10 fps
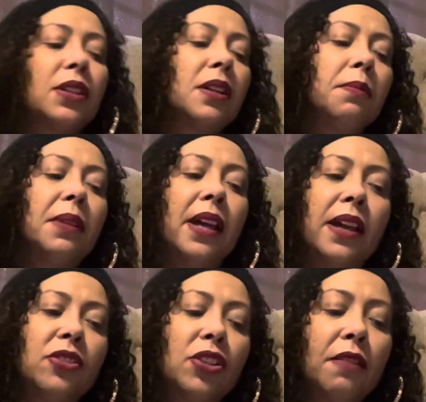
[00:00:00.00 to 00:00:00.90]
There could be the
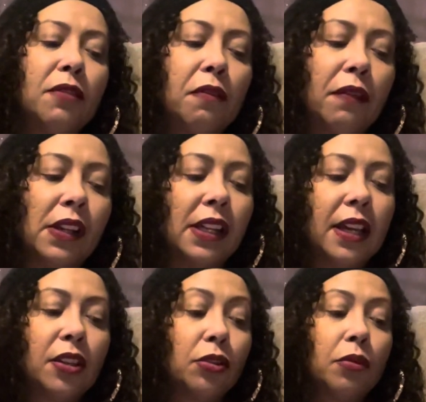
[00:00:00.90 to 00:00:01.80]
energy of you feeling
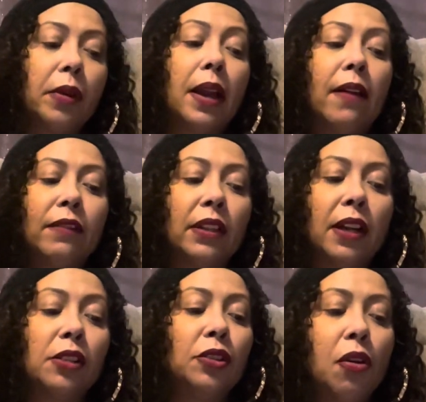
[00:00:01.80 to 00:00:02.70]
like you're doing everything
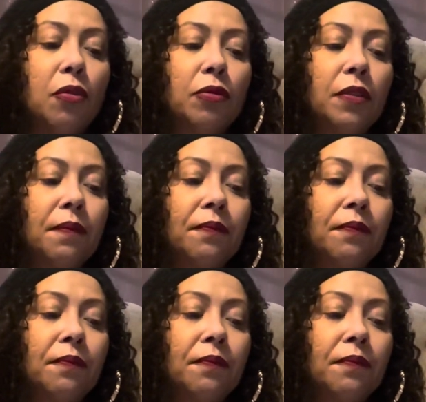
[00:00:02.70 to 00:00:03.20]
alone.